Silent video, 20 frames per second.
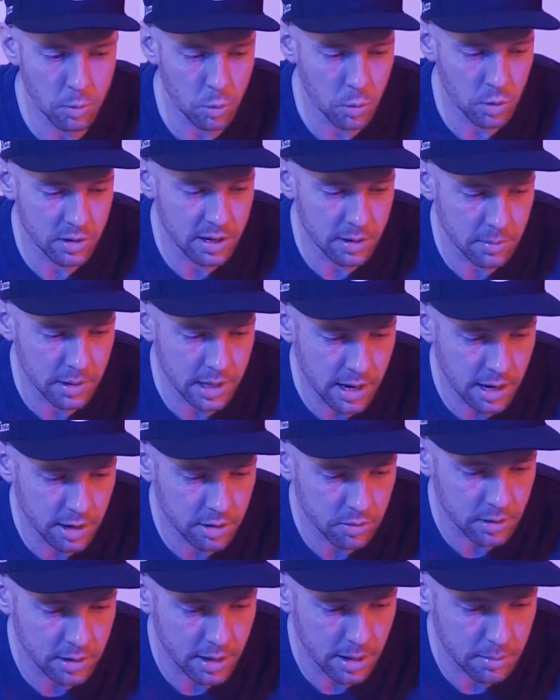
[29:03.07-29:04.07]
Number 1 team in the
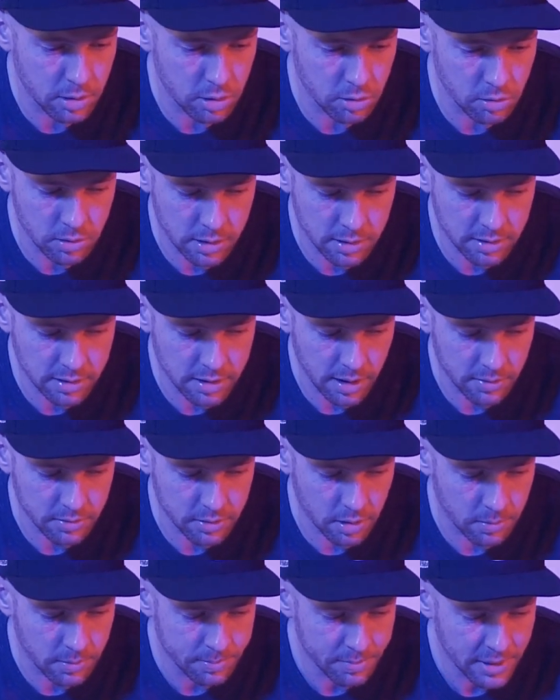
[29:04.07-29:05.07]
country, and they've been using the
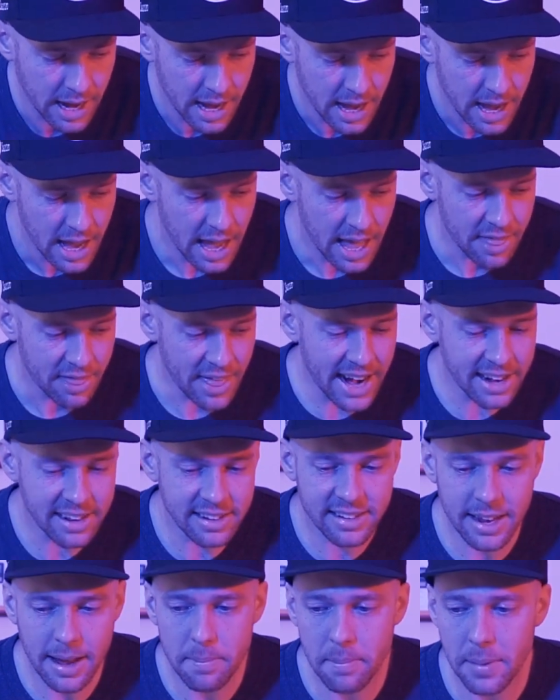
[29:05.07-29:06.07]
stuff. So
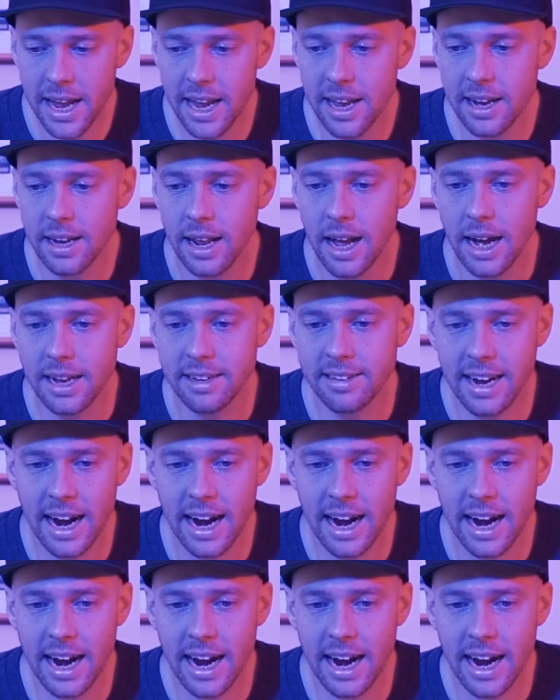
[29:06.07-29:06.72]
that is it, man.